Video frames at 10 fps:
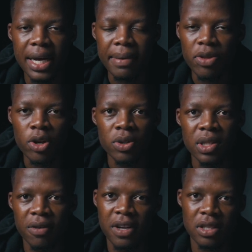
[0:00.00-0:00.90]
you know,
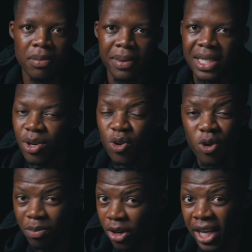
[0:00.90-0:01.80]
Tshogfatso Mabasa, who
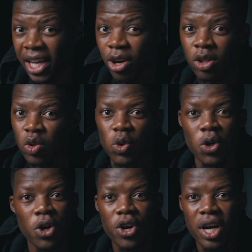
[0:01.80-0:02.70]
I'm going to get onto
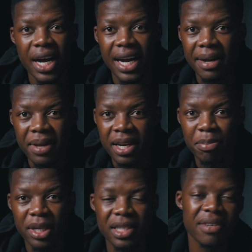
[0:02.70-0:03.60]
in a
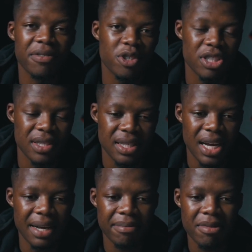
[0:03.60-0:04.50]
bit if you just
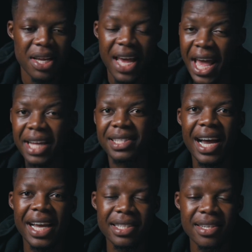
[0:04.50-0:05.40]
hang
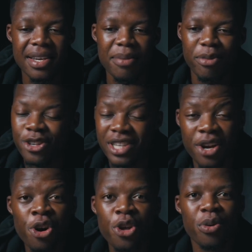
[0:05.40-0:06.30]
tight, because I
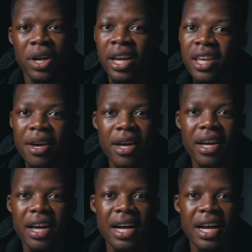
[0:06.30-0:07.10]
know you want to hear